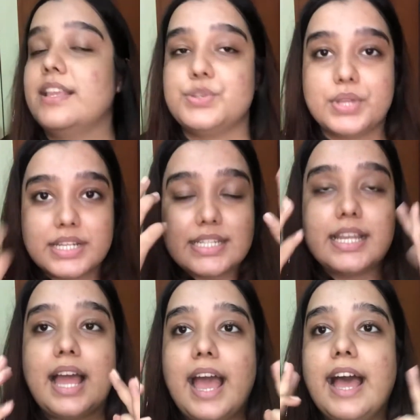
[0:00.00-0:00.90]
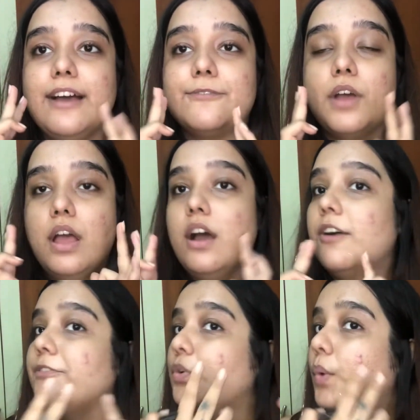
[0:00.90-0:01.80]
you can tell, I have
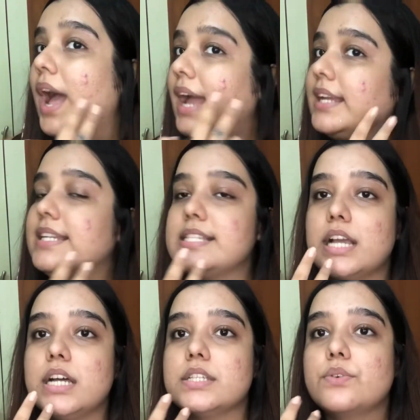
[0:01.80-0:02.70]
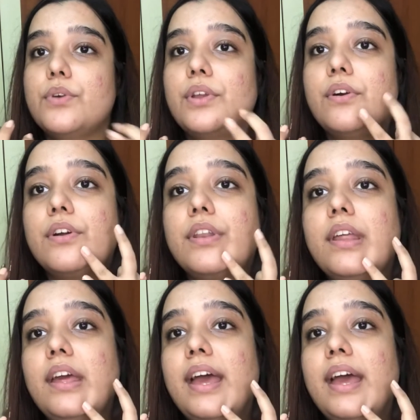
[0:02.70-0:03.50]
a few acne scars going on